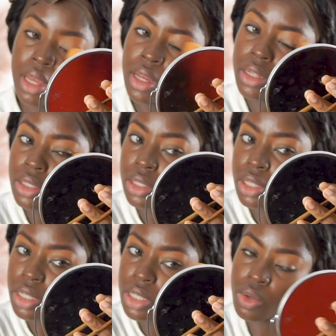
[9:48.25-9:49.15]
to
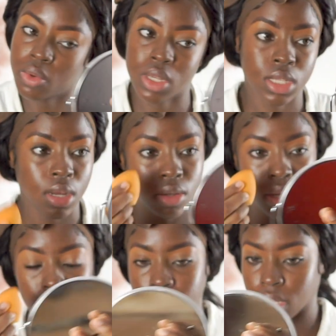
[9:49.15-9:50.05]
just squeeze out the
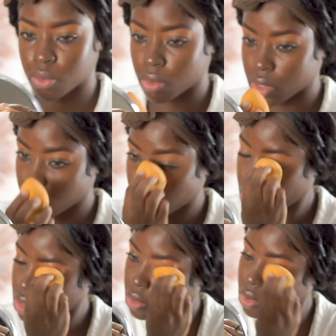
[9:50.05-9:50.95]
excess water
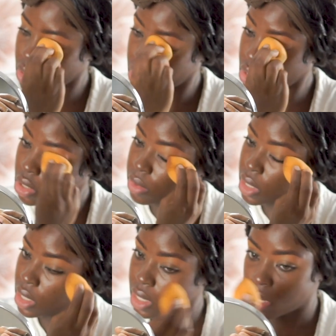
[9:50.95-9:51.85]
because you want it to be
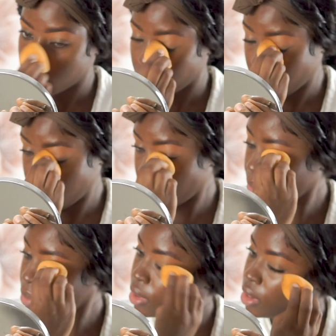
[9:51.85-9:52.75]
damp.
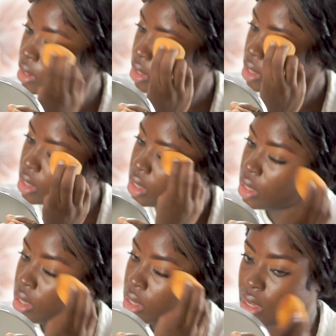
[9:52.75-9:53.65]

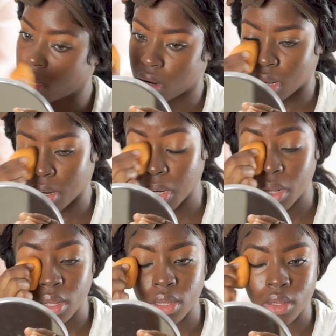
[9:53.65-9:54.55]
And then
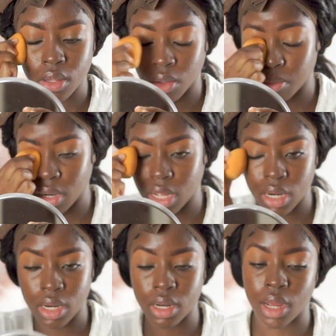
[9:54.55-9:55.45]
you
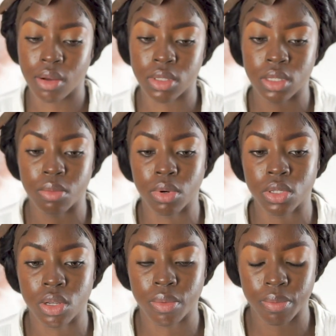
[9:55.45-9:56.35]
blend out the
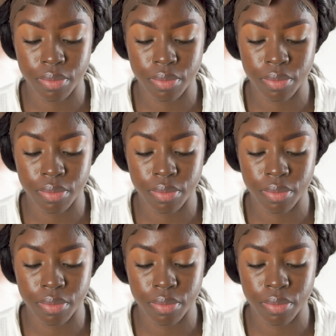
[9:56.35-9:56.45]
bottom.